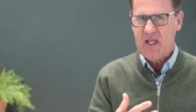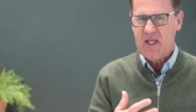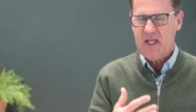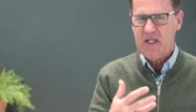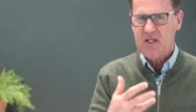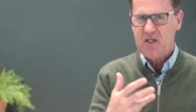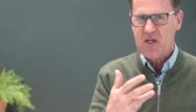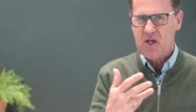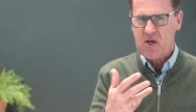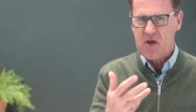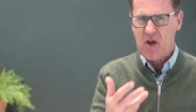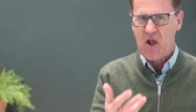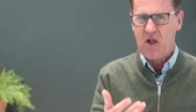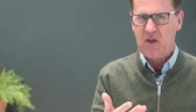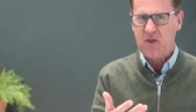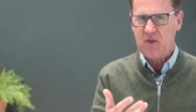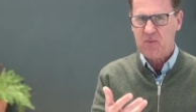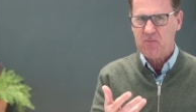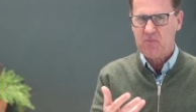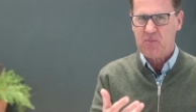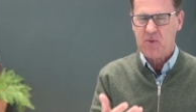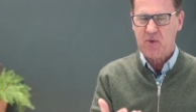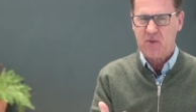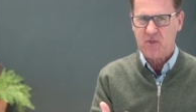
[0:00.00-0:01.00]
in
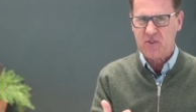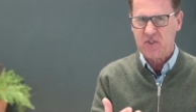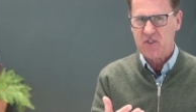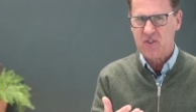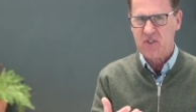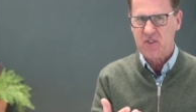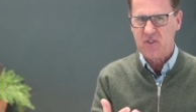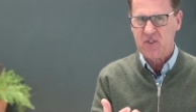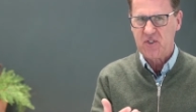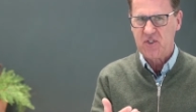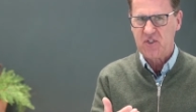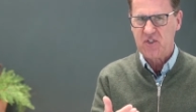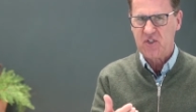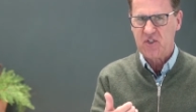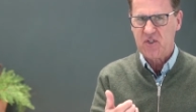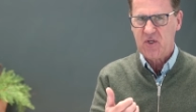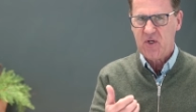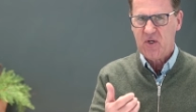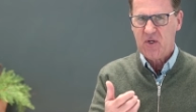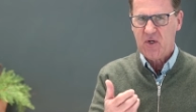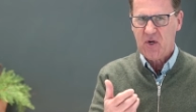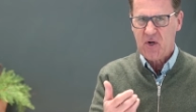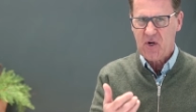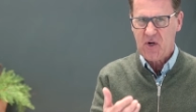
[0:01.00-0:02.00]
another person's
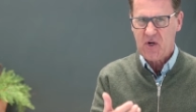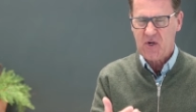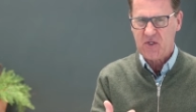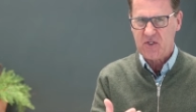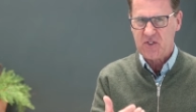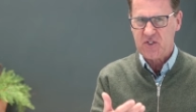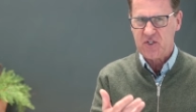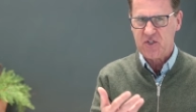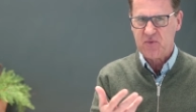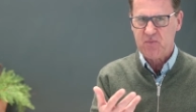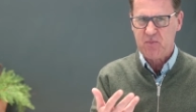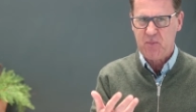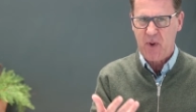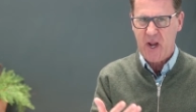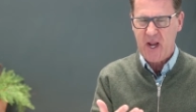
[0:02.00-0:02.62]
hurts,